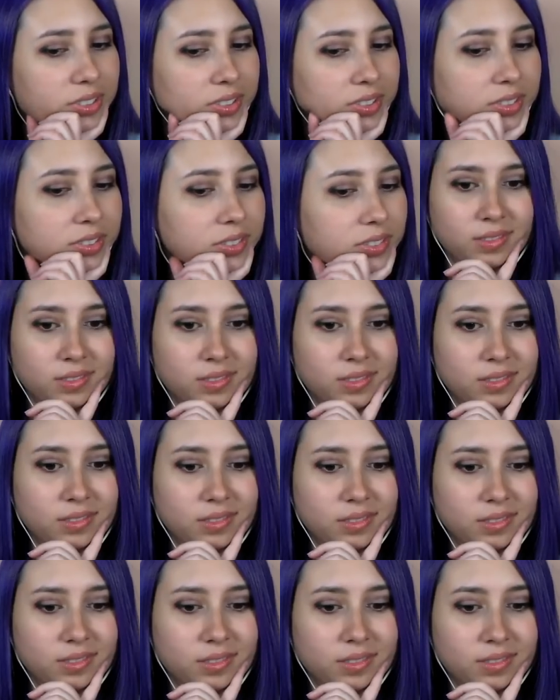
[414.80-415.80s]

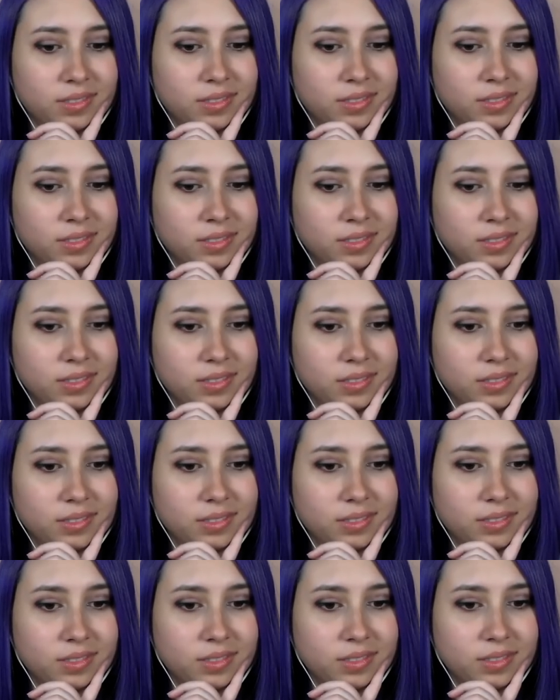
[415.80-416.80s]

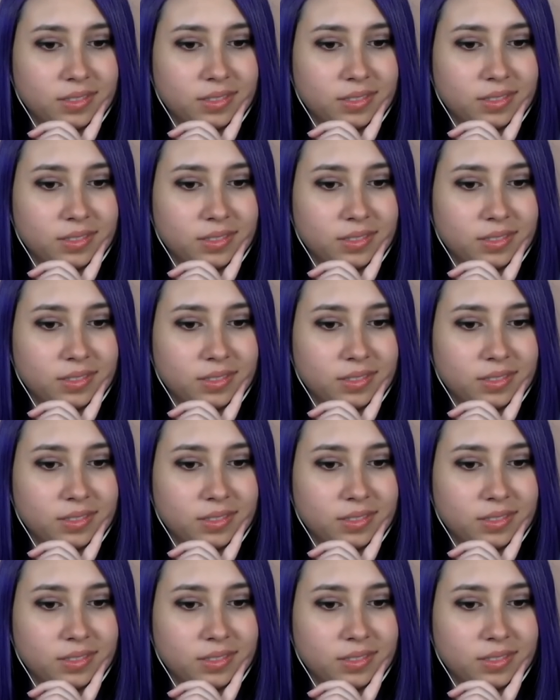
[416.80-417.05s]
This person isn't speaking.